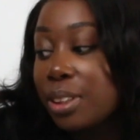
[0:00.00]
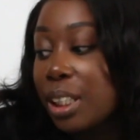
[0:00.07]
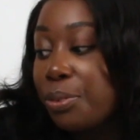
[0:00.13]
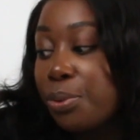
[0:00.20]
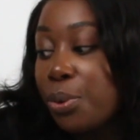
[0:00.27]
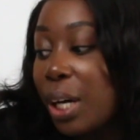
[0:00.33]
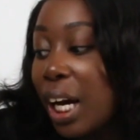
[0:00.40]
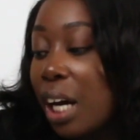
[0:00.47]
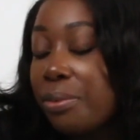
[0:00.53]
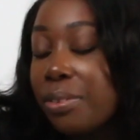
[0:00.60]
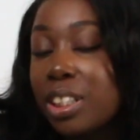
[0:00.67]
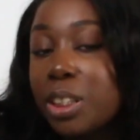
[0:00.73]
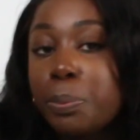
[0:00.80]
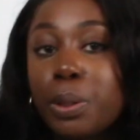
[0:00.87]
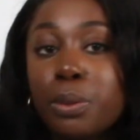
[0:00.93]
If you have
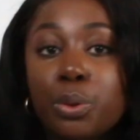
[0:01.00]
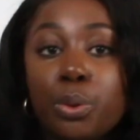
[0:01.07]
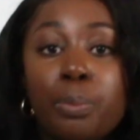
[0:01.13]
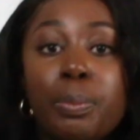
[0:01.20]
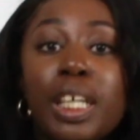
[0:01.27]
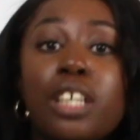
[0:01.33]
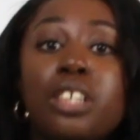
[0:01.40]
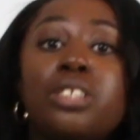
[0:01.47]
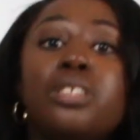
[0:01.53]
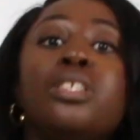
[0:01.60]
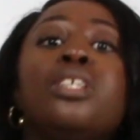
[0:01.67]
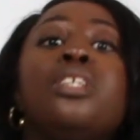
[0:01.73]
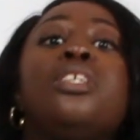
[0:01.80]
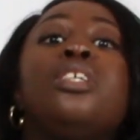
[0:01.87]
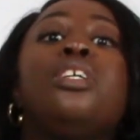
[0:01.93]
experience with making
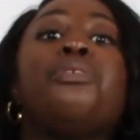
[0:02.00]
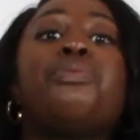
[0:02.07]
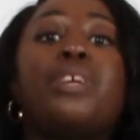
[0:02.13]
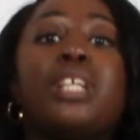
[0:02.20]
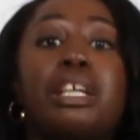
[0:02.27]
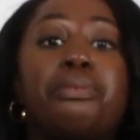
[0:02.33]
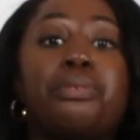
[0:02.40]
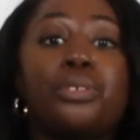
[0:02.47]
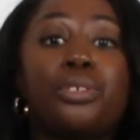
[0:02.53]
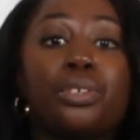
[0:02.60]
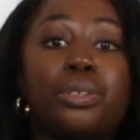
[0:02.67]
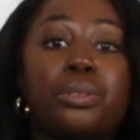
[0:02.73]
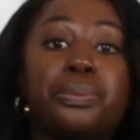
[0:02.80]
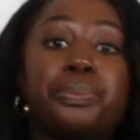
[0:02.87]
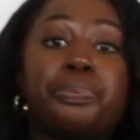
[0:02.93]

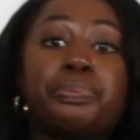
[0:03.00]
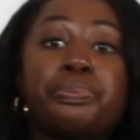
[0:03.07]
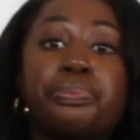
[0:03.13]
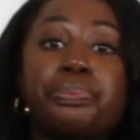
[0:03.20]
falafel